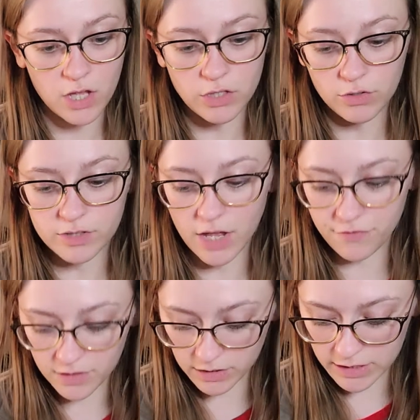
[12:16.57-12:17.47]
you'll
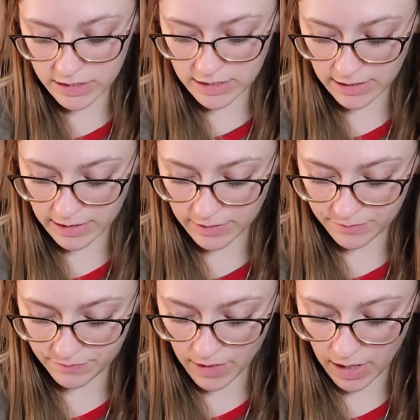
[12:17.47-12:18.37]
definitely
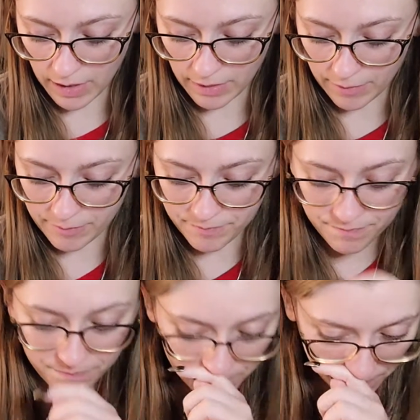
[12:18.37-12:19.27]
see um,
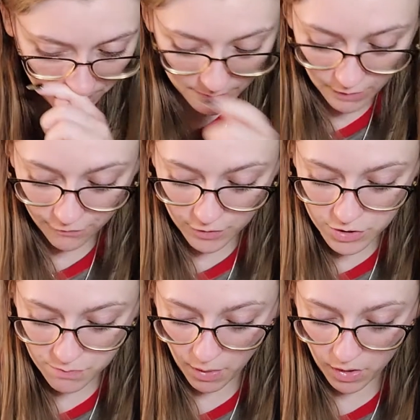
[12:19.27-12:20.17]
the
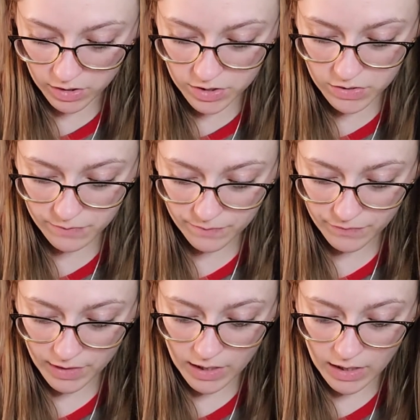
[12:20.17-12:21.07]
first parts
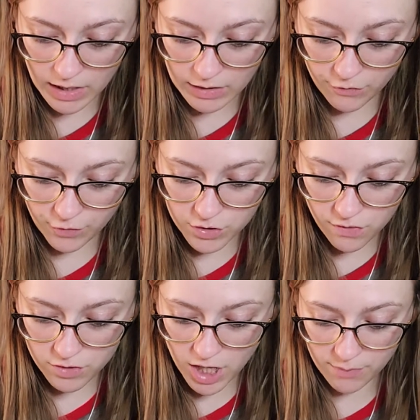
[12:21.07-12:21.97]
the first
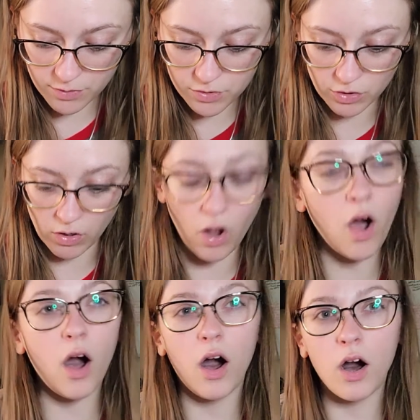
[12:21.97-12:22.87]
few chapters are
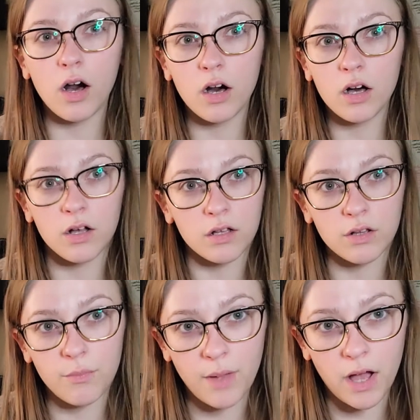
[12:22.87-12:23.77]

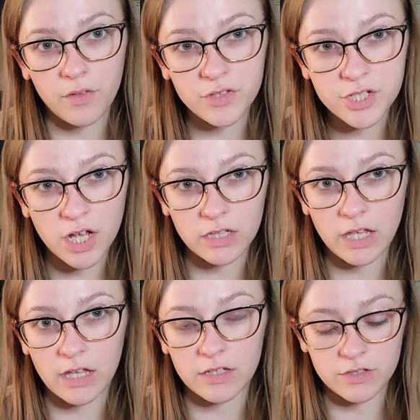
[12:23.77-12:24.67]
all about the
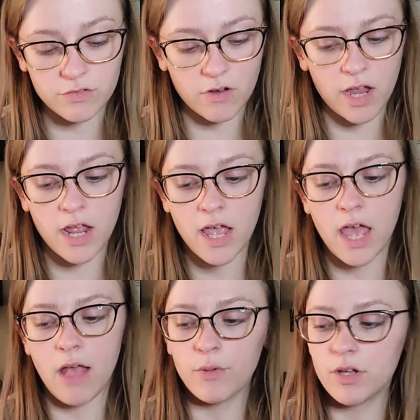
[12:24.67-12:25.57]
chaldeans right
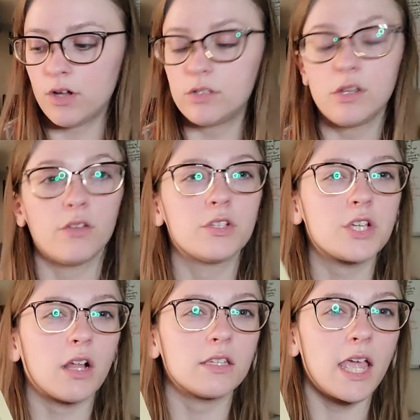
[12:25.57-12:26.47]
and we all know the
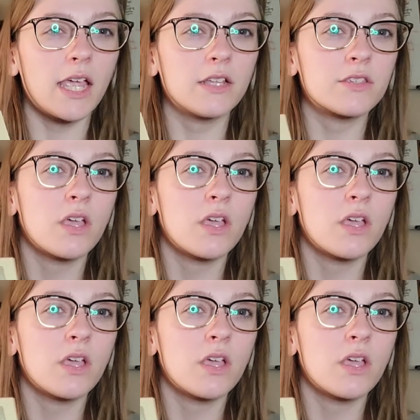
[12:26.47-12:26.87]
chaldeans